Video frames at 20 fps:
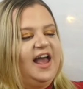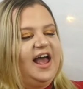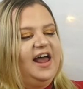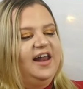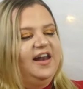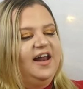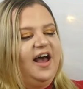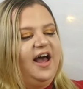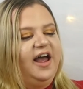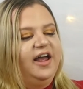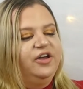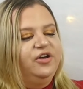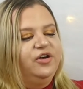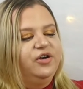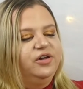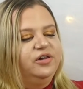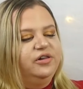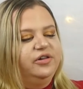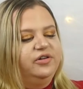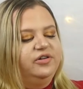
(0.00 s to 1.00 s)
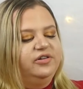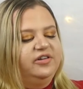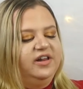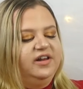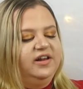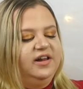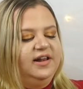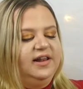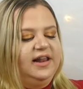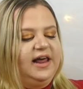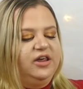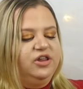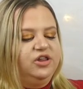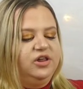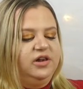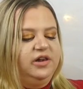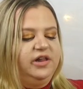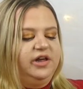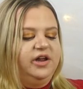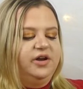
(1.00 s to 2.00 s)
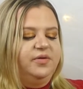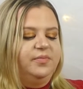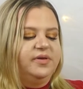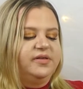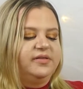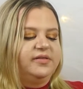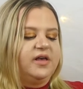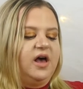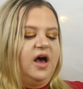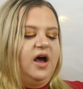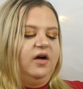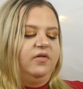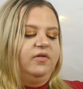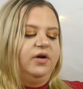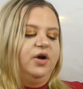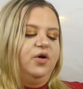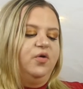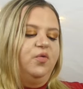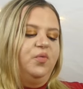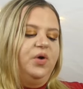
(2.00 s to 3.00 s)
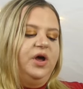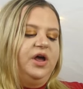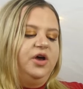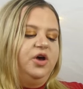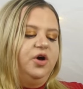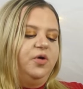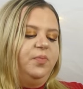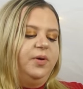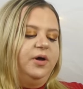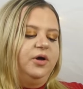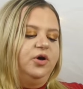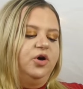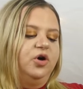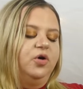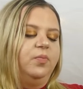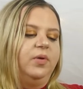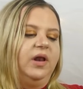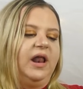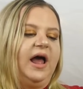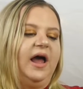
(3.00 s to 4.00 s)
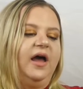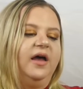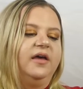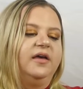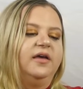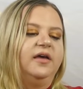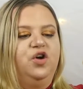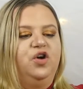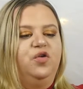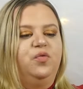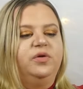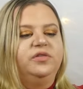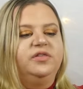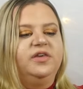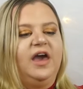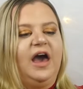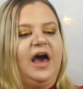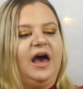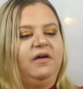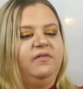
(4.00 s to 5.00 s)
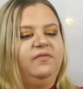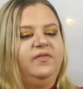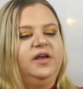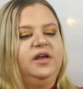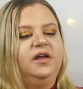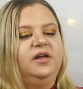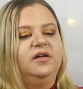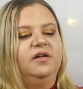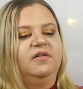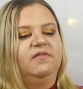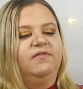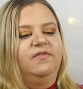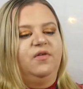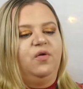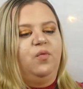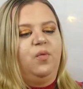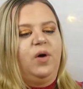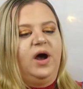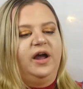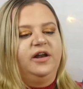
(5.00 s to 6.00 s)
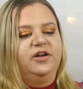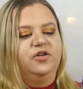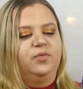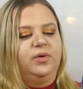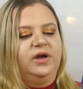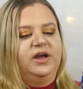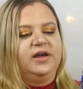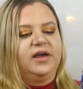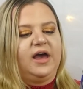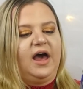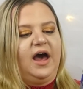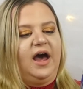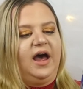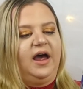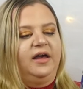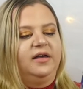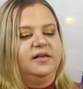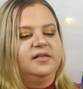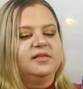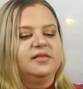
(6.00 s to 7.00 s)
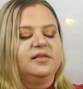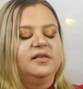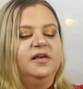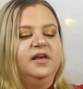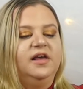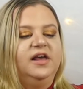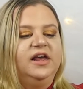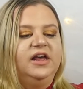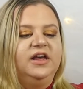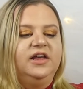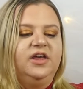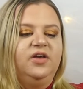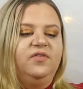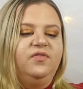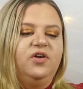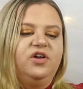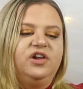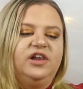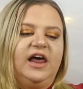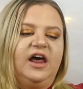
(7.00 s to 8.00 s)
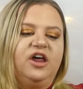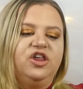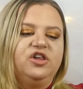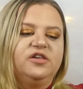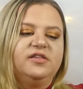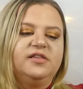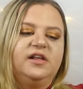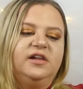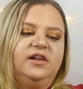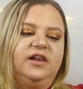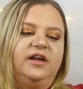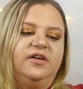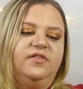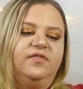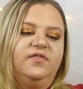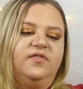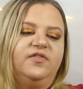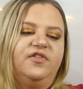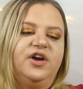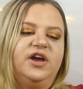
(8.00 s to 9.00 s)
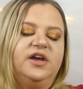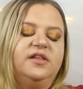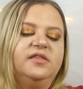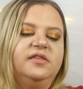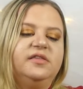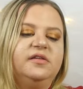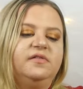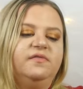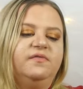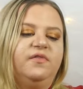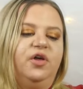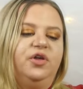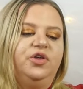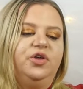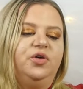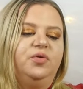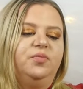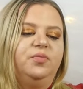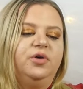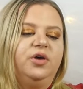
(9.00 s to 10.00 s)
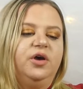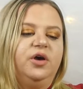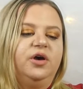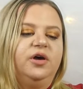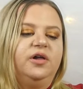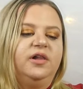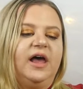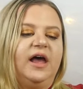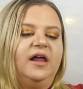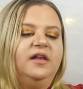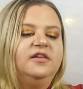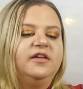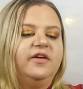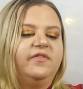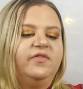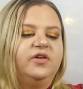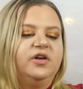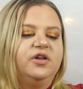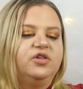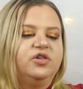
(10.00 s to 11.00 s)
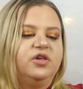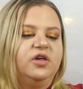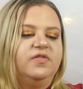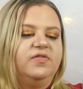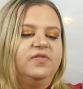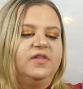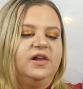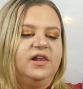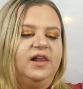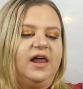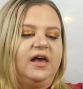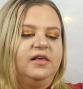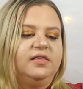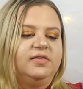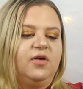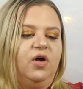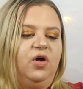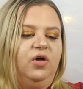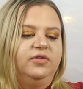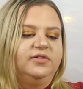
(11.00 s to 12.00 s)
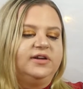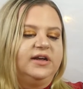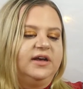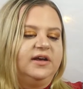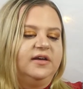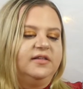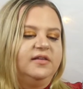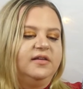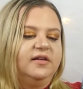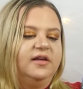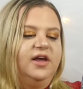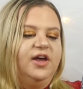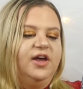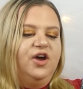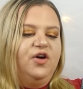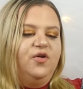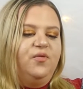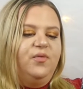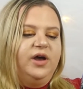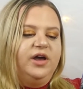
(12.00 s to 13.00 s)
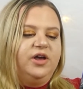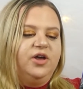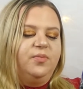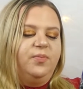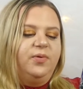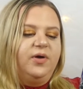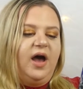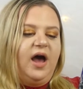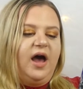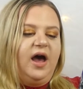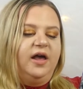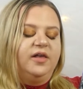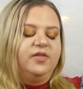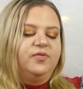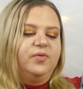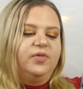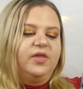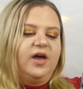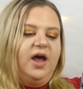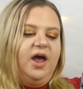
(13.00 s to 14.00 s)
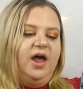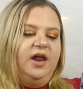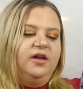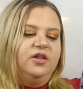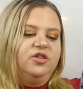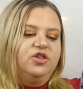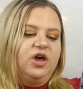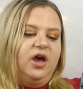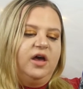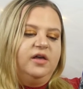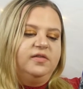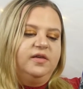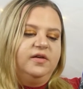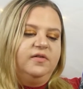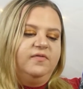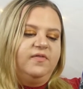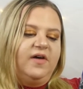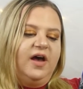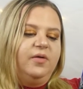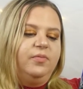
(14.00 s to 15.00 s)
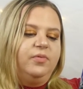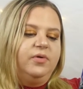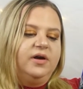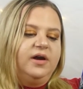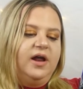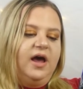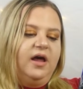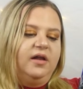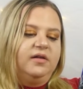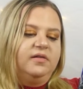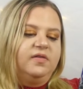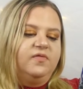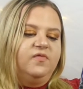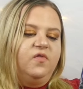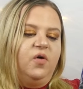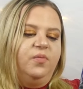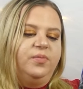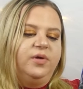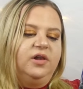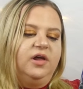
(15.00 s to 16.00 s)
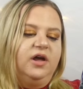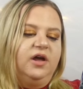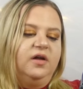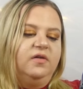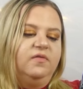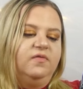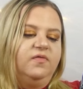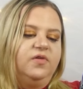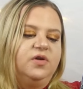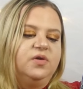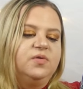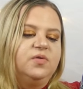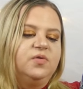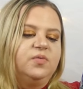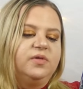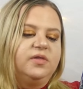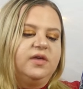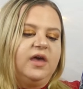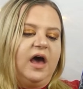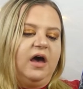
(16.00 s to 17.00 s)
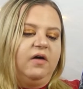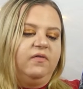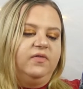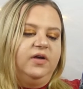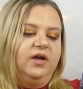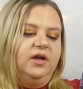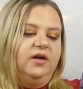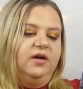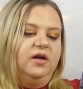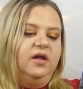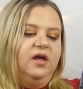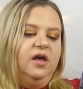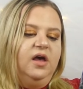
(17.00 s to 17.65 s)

an Ico London Lash Alert Mascara Wake Up and Go Black with caffeine for wide awake eyes. Give your lashes a lift for instant volume, curl and definition that lasts all day. Wake up your eyes with our energizing fiber enhanced formula infused with caffeine.